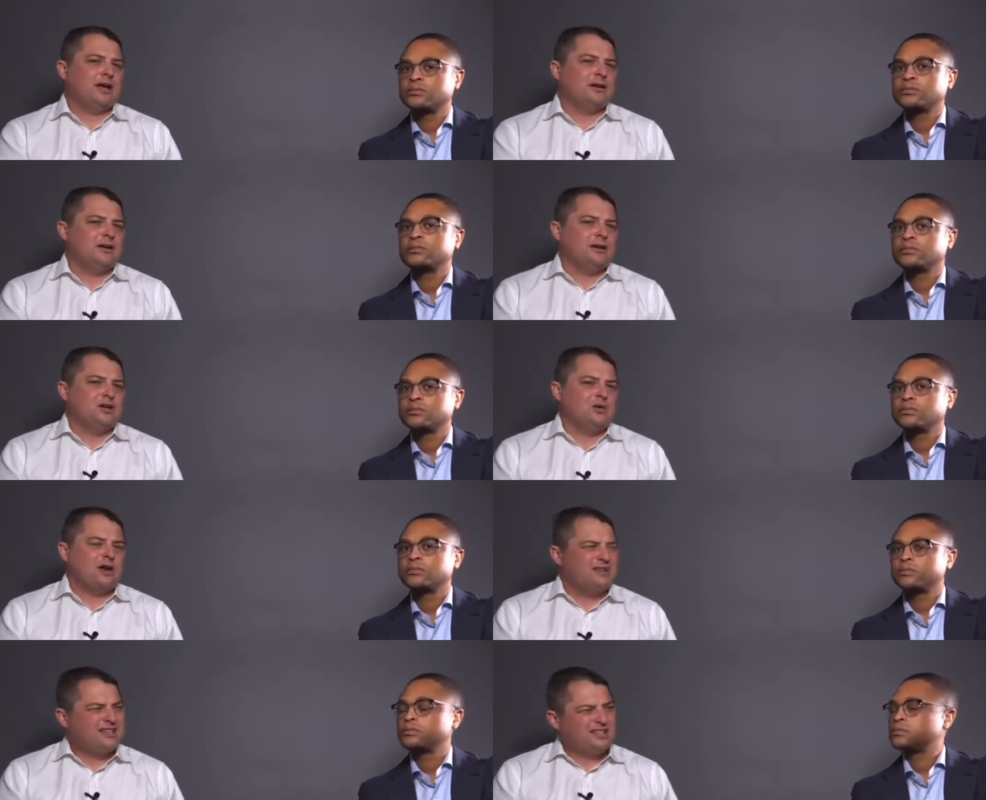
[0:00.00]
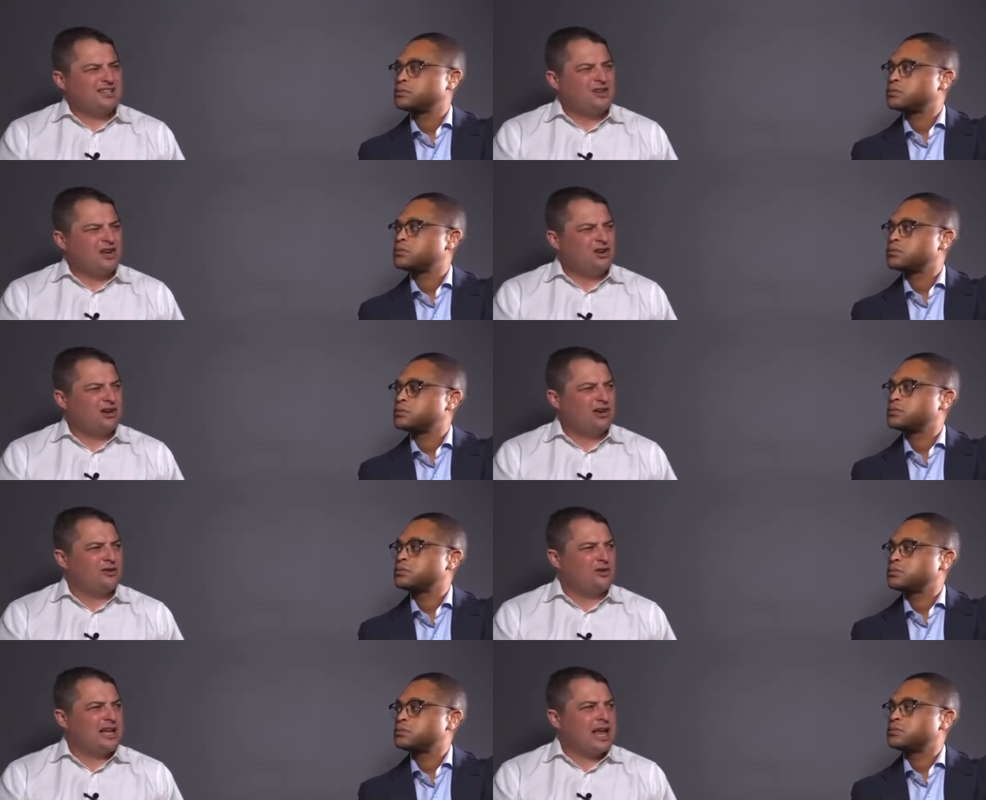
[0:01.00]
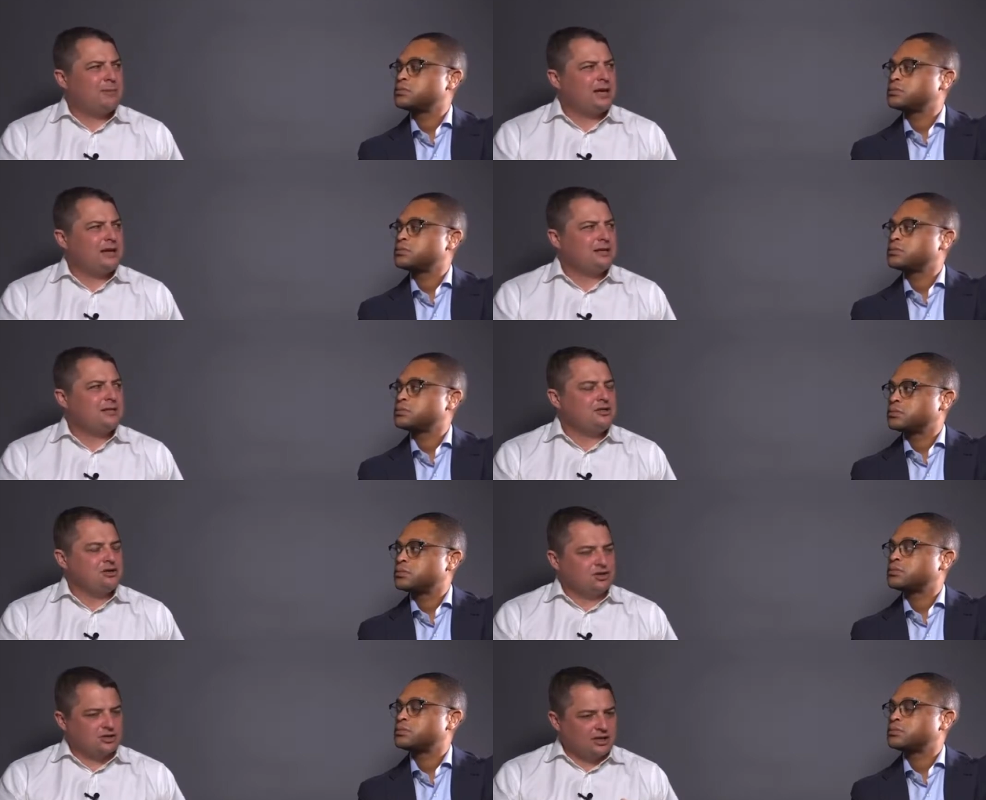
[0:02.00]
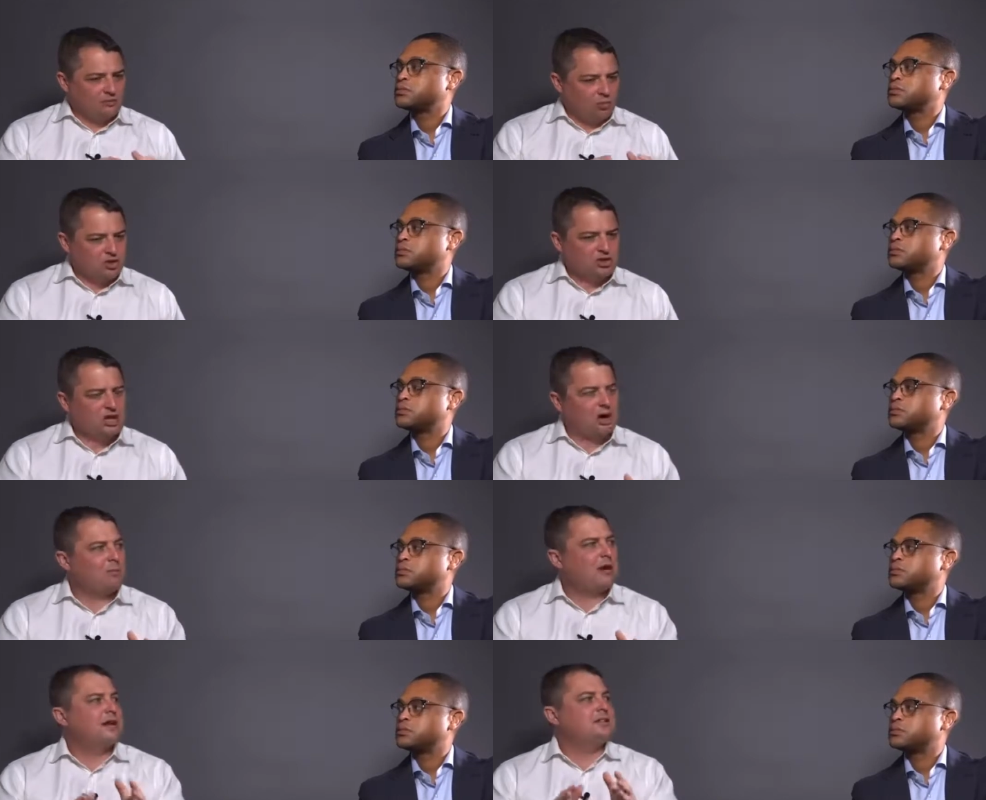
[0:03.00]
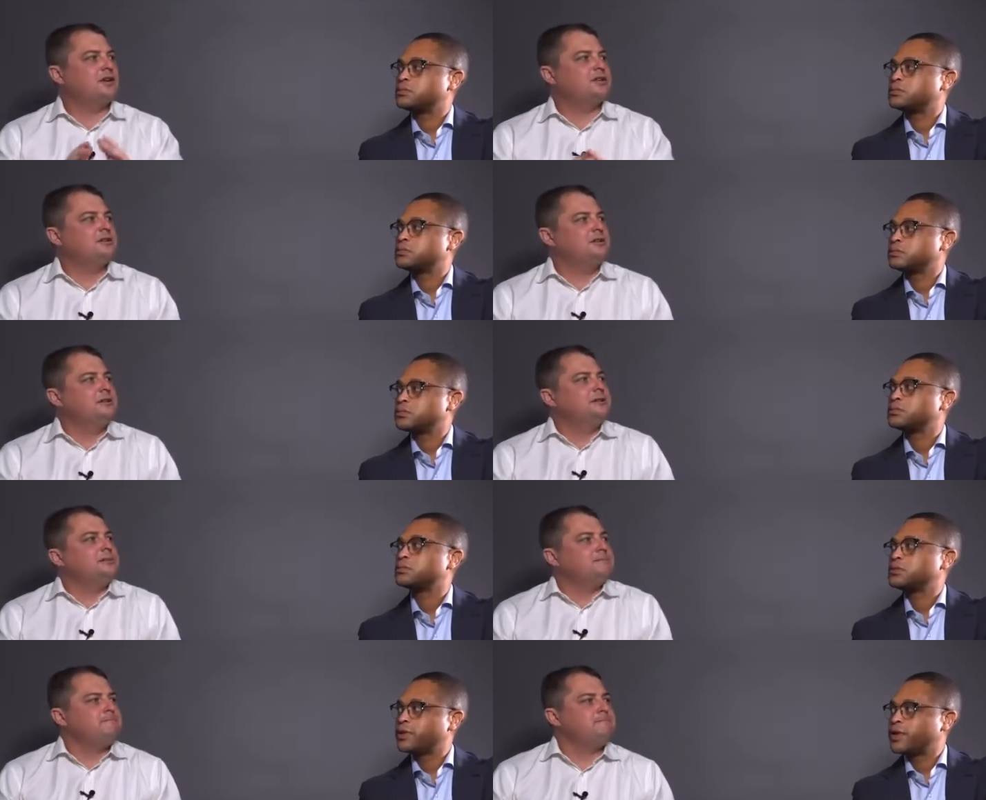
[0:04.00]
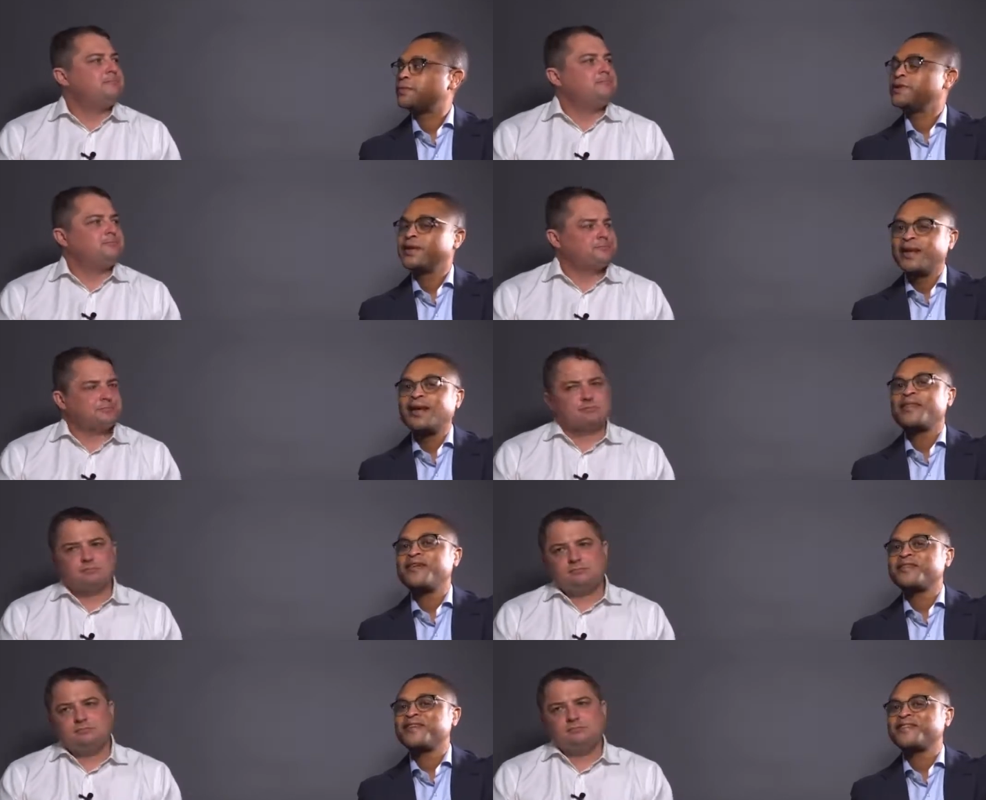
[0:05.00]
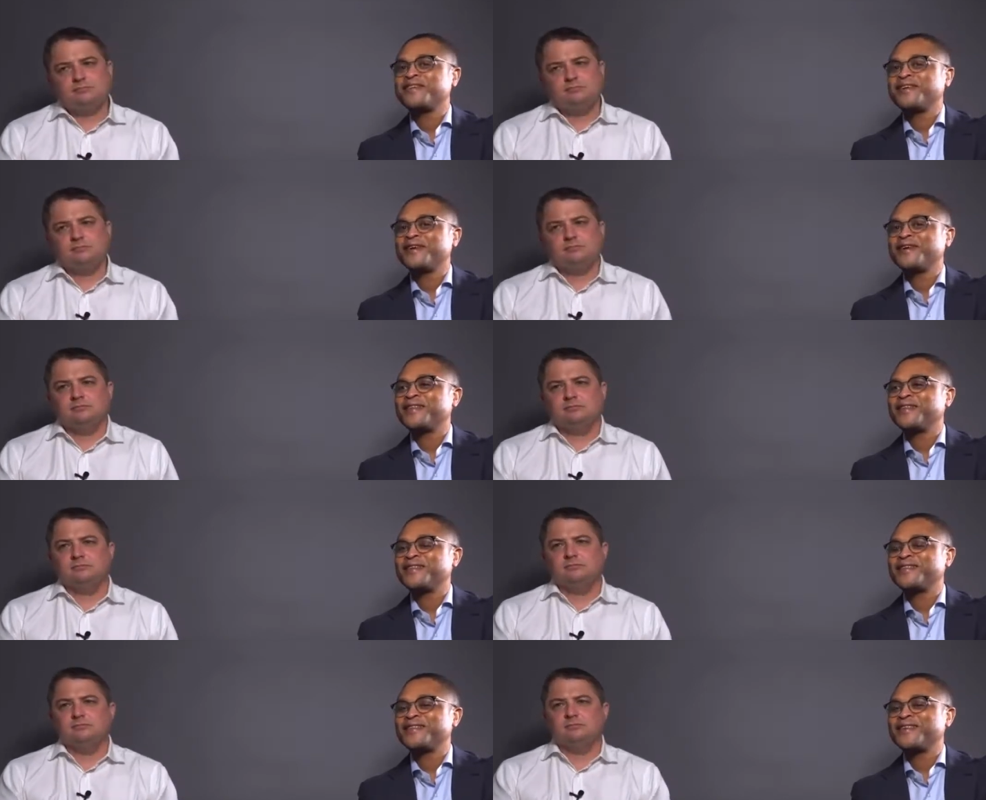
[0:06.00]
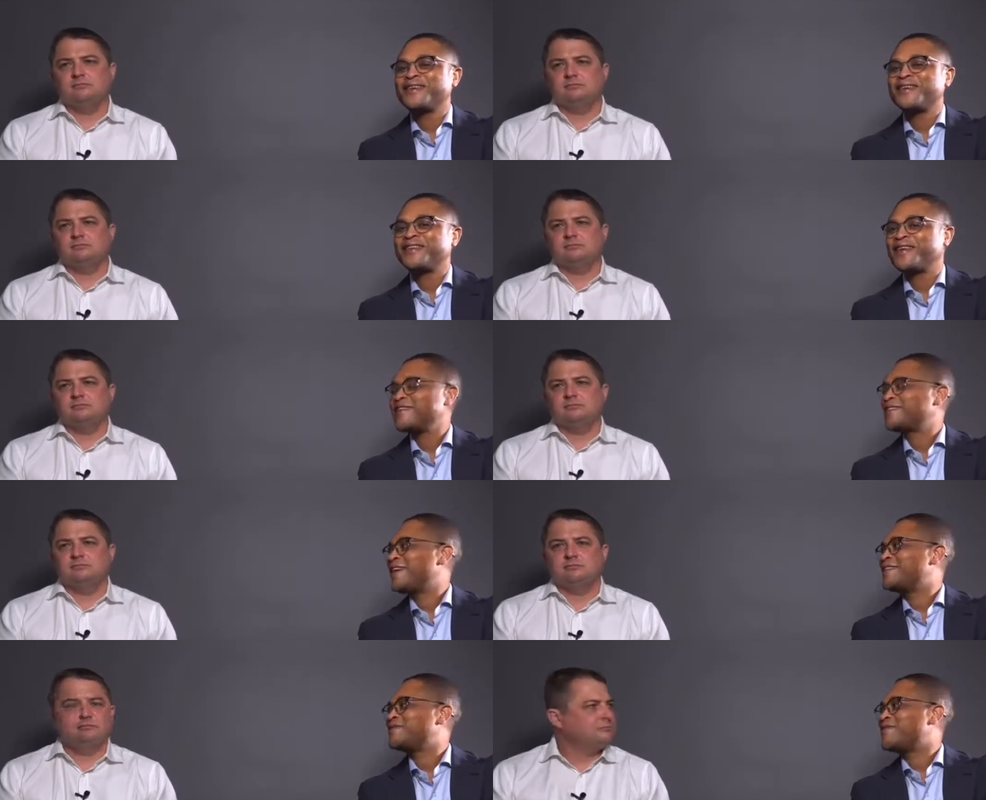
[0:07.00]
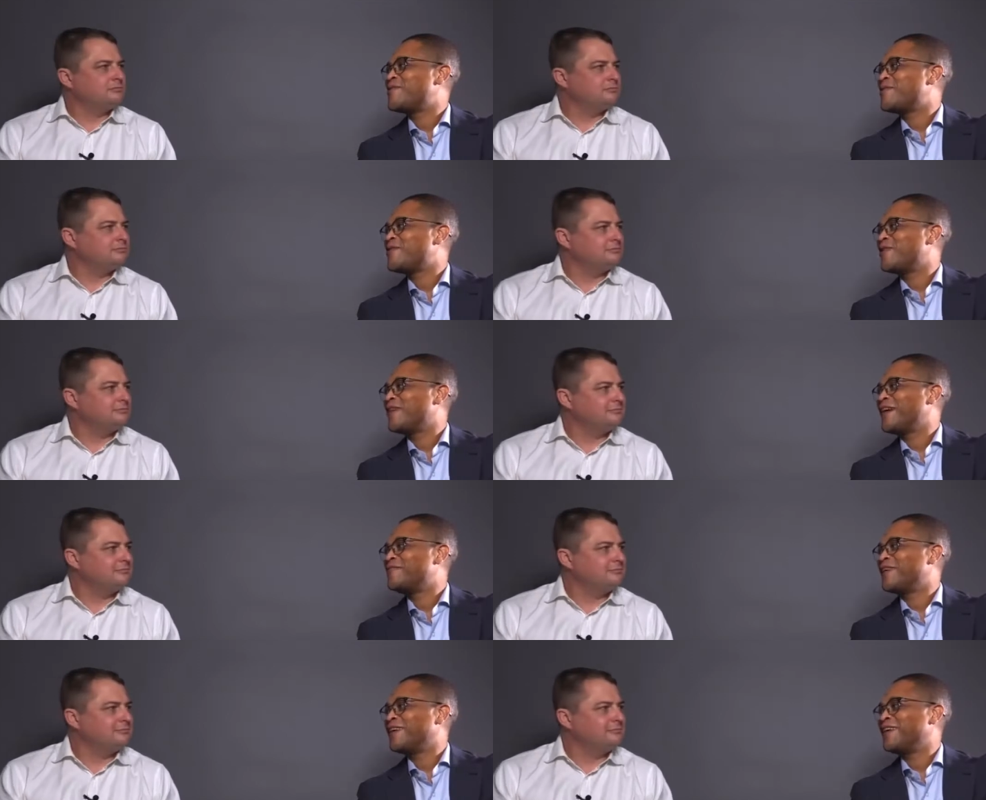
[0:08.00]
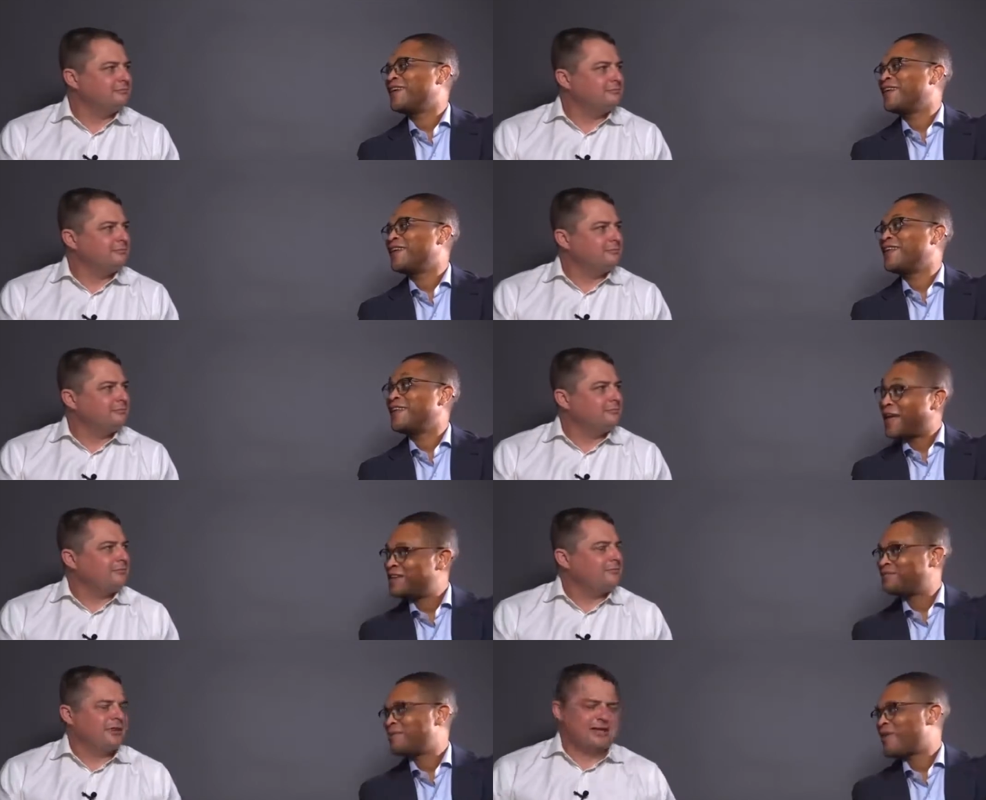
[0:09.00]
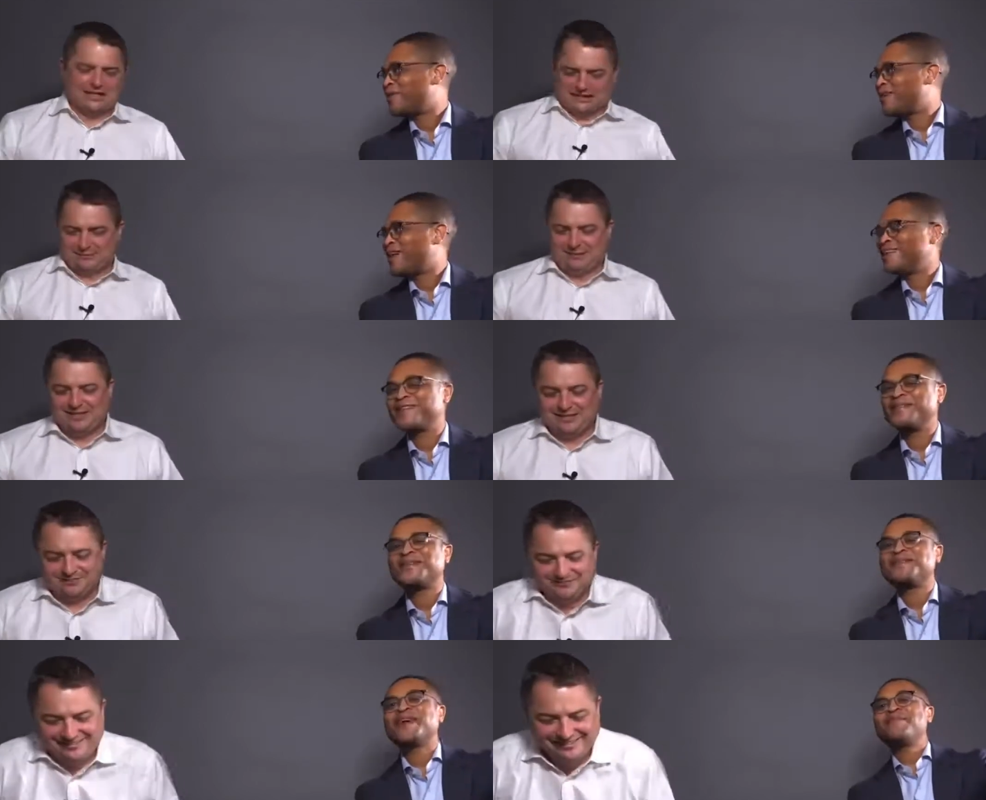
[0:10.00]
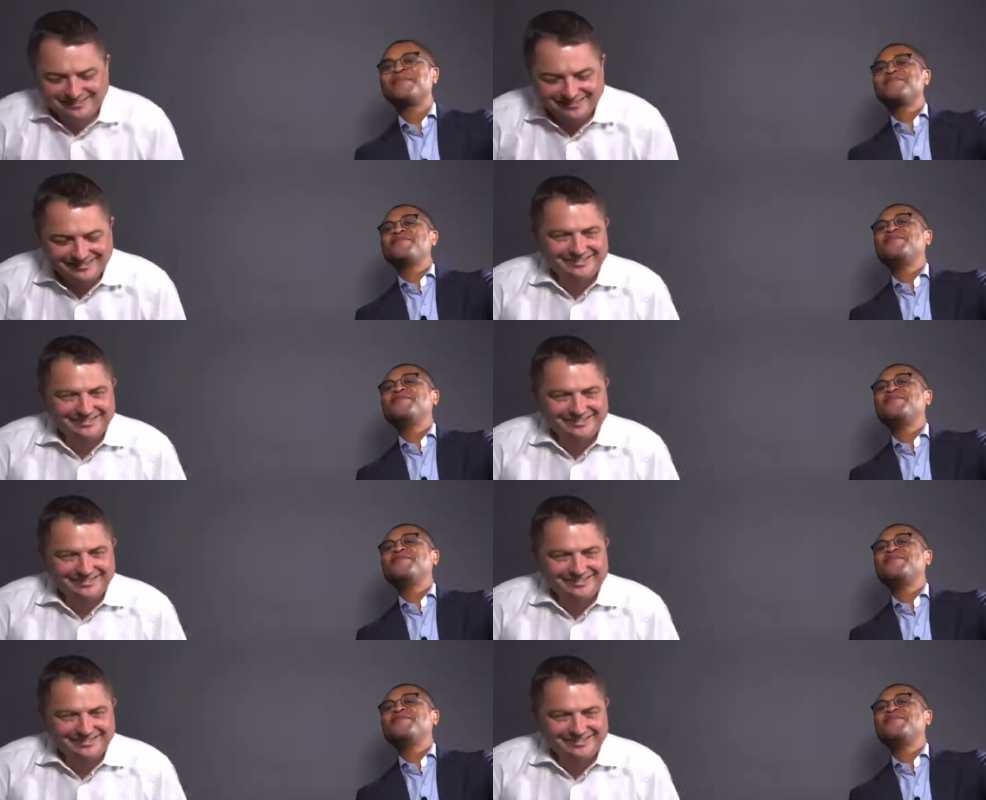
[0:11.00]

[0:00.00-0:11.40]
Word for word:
Speaker 1: where you haven't necessarily got a really happy ending. You're just kind of watching how it plays out. Okay.
Speaker 2: I think this uh, this uh, is a nice case for having a, an engagement webinar yes, sometime in the